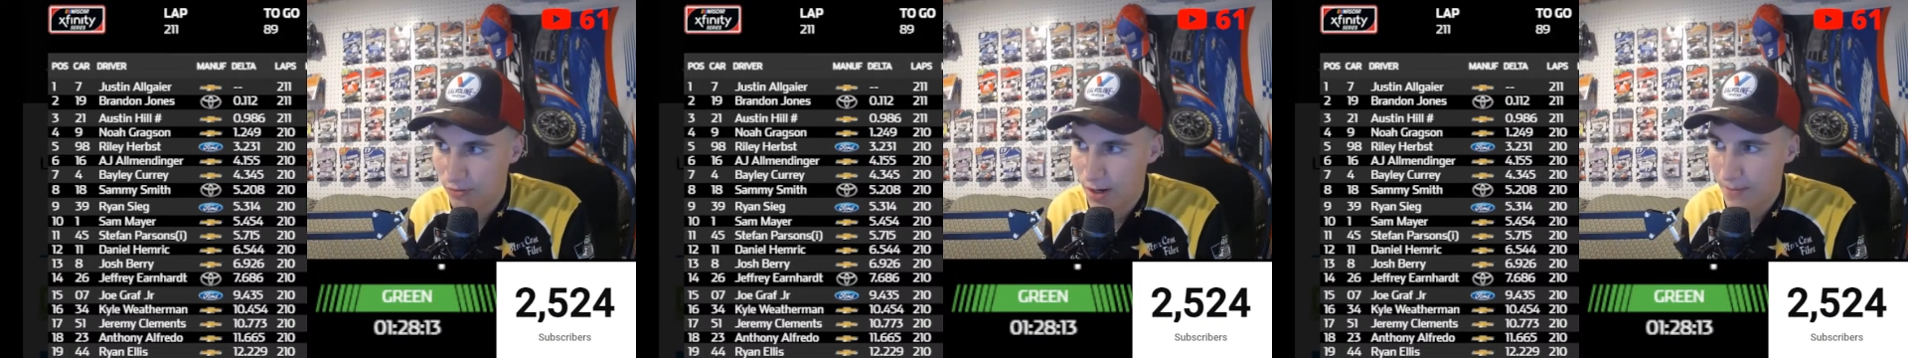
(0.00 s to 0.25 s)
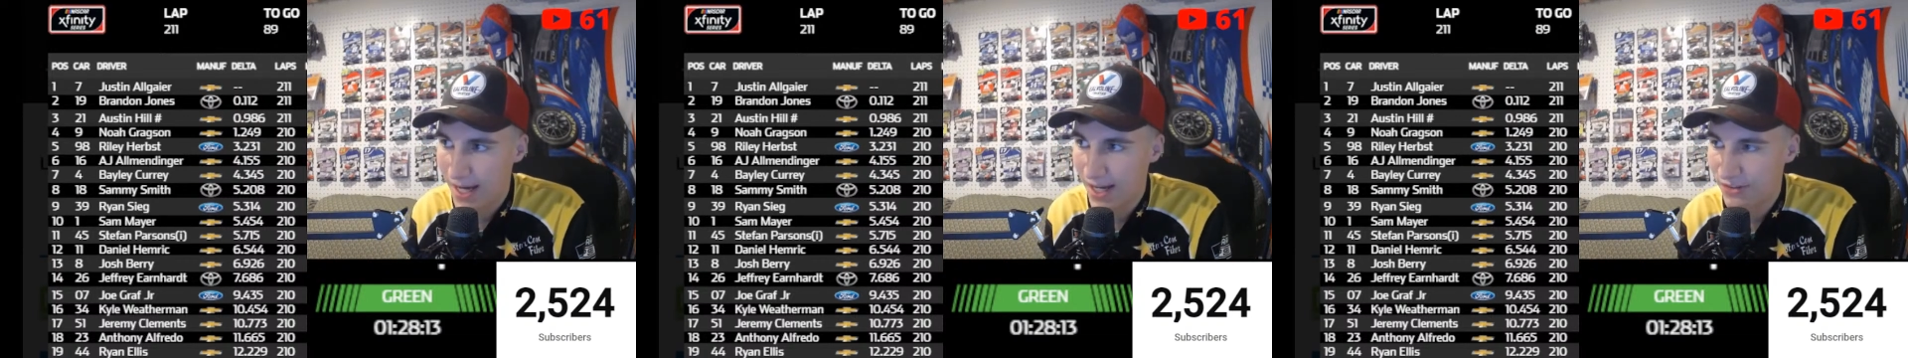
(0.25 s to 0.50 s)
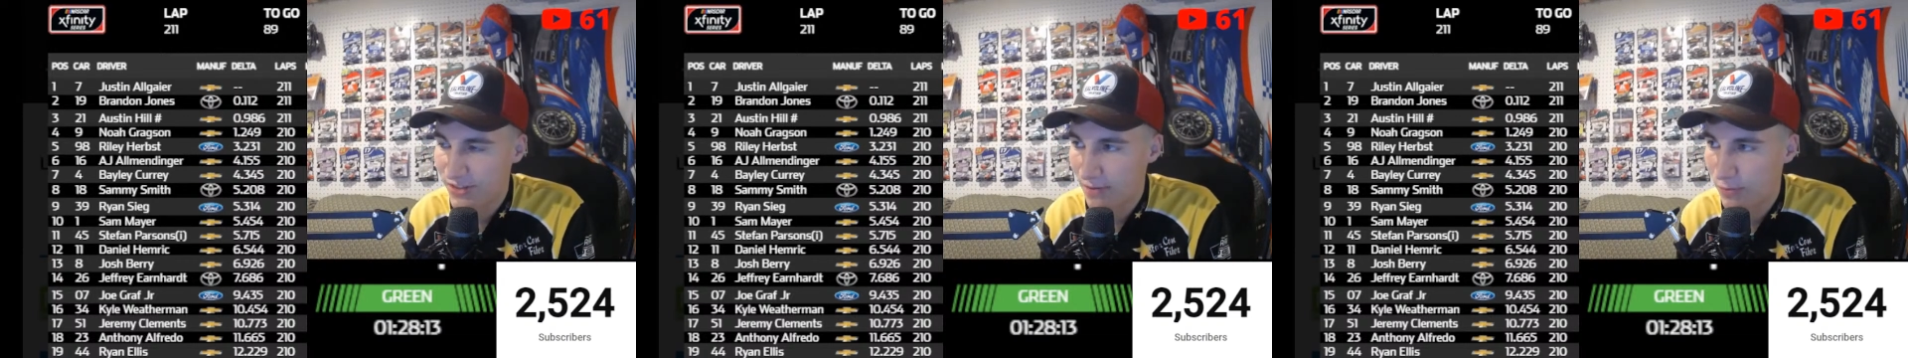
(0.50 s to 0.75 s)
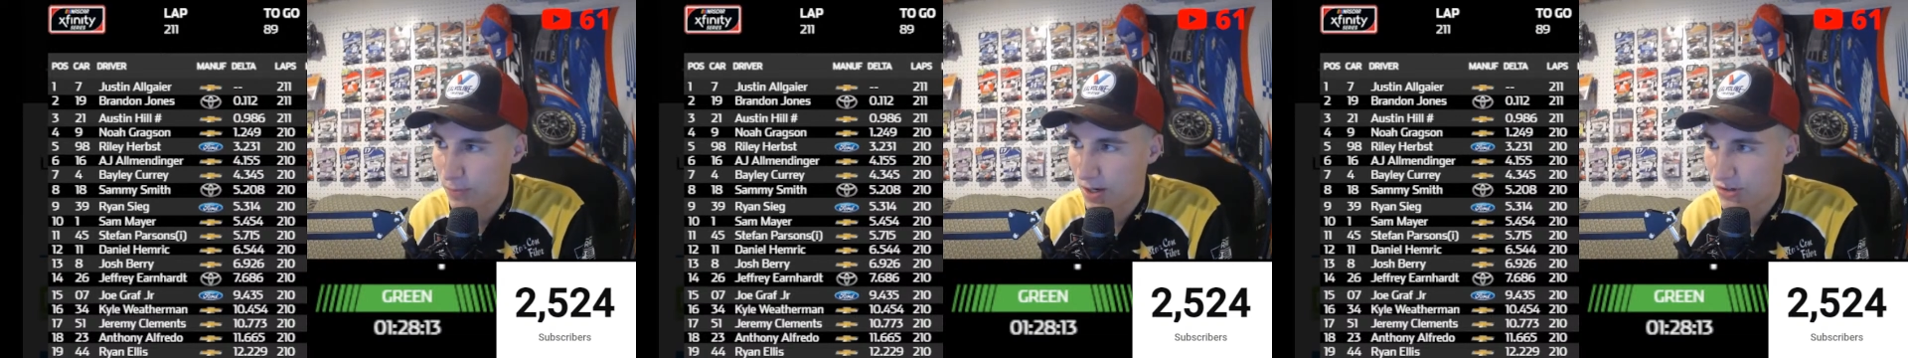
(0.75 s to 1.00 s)
far behind.
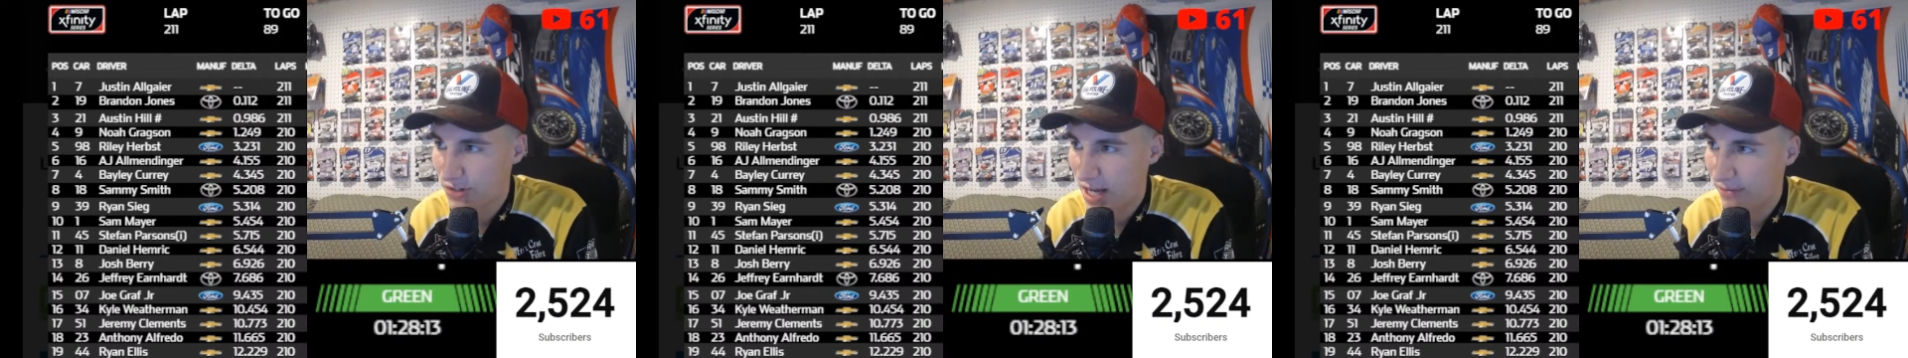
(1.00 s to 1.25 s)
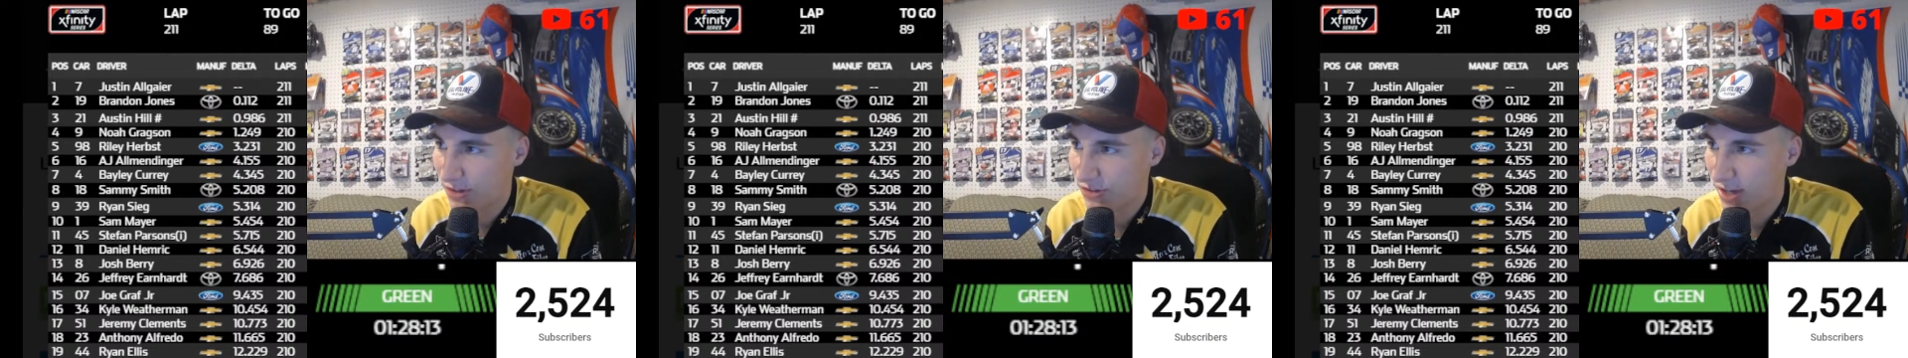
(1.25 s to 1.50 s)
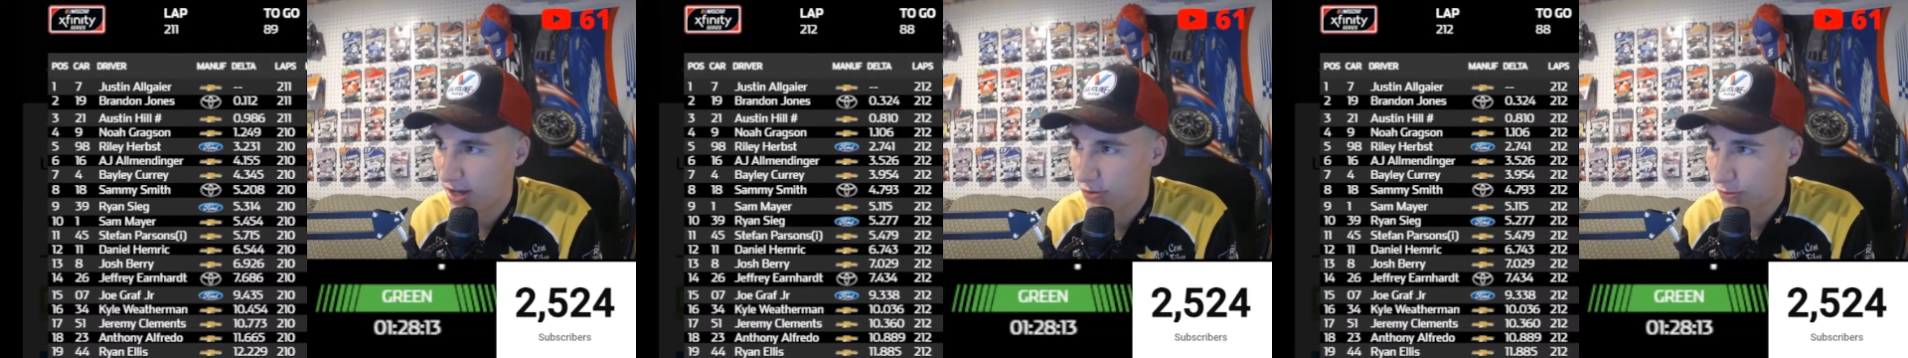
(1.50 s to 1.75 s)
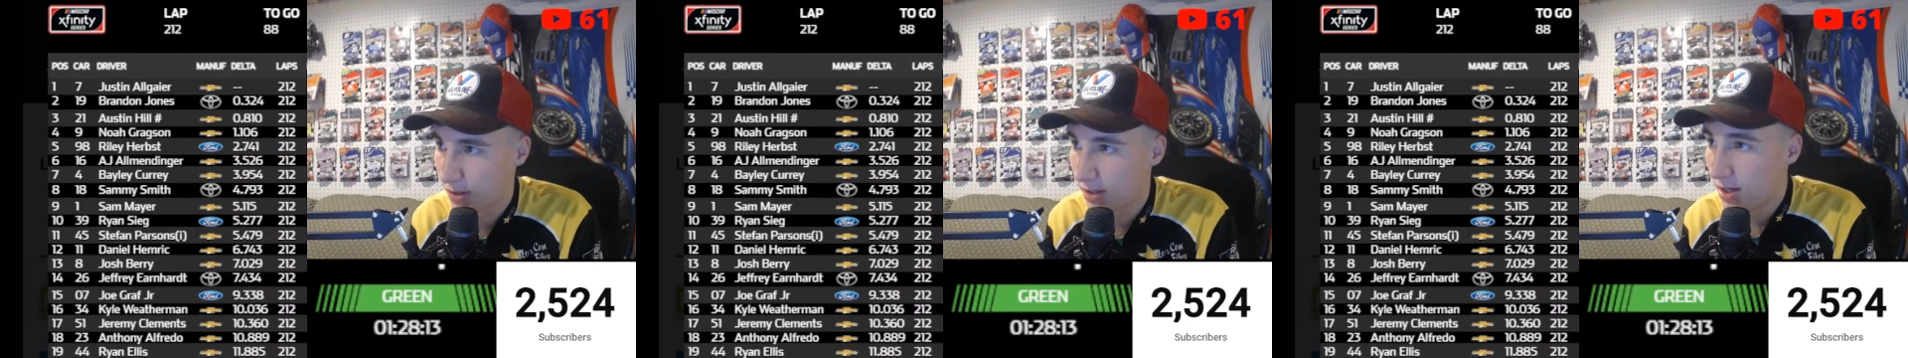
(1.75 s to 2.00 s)
Stephen Parsons having a
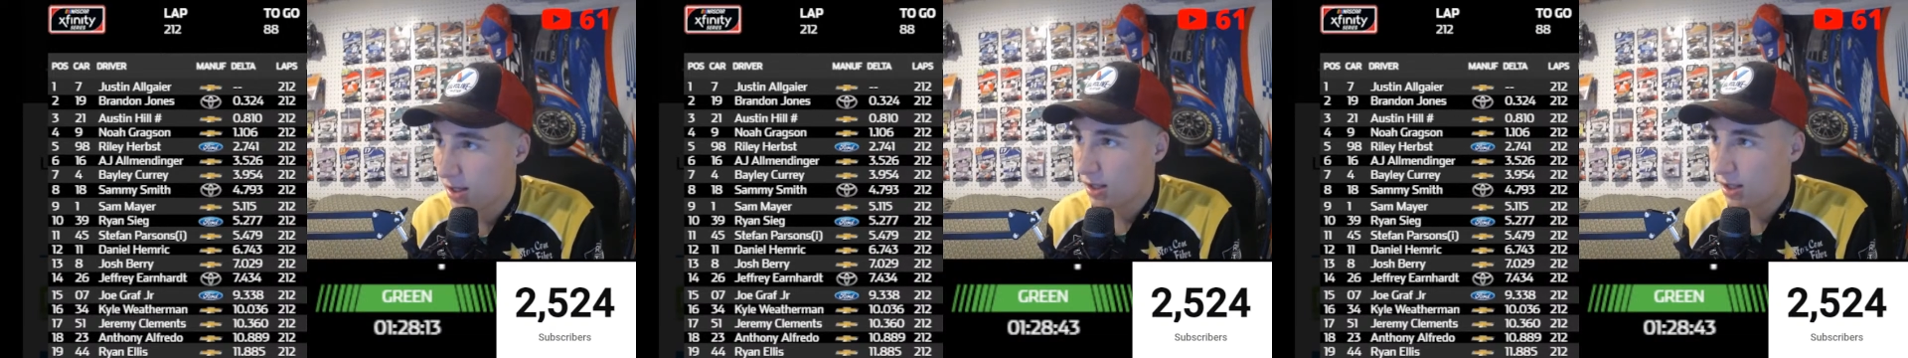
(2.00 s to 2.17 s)
solid run.